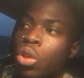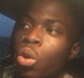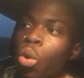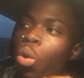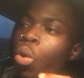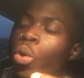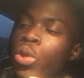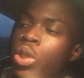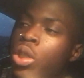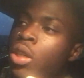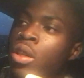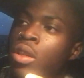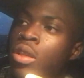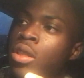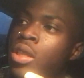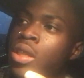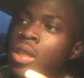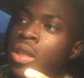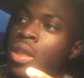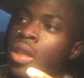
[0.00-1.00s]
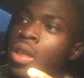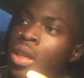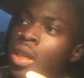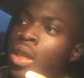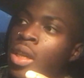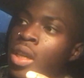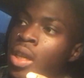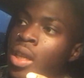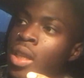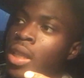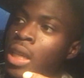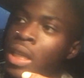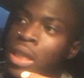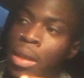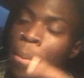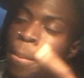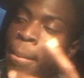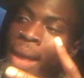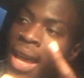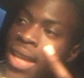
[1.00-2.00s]
audience. There's
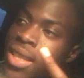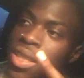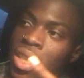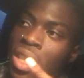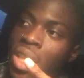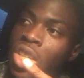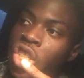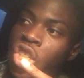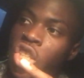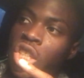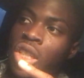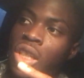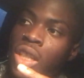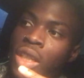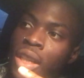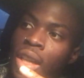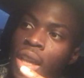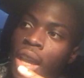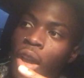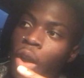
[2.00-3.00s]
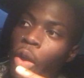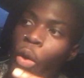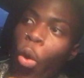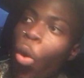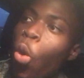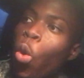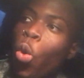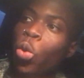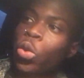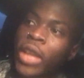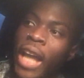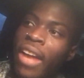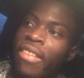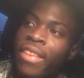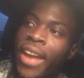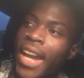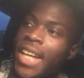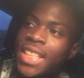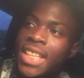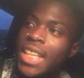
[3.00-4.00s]
a message. All
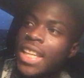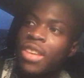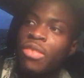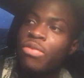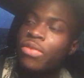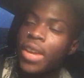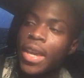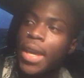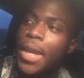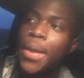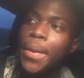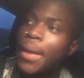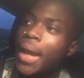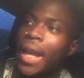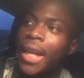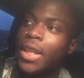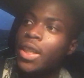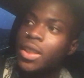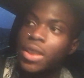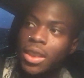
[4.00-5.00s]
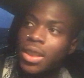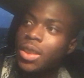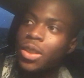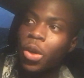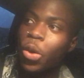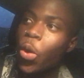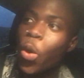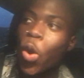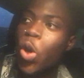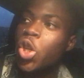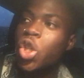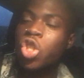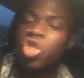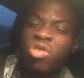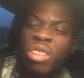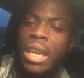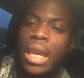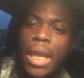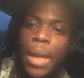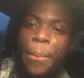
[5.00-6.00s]
directed and written and
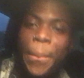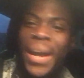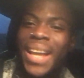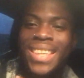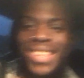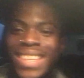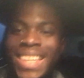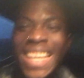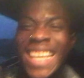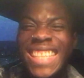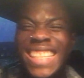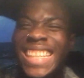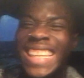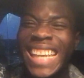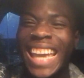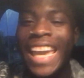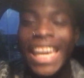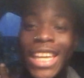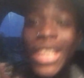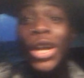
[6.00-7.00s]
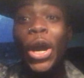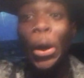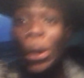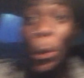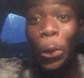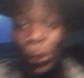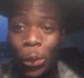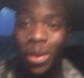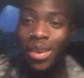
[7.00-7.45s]
orchestrated by Slits Diego.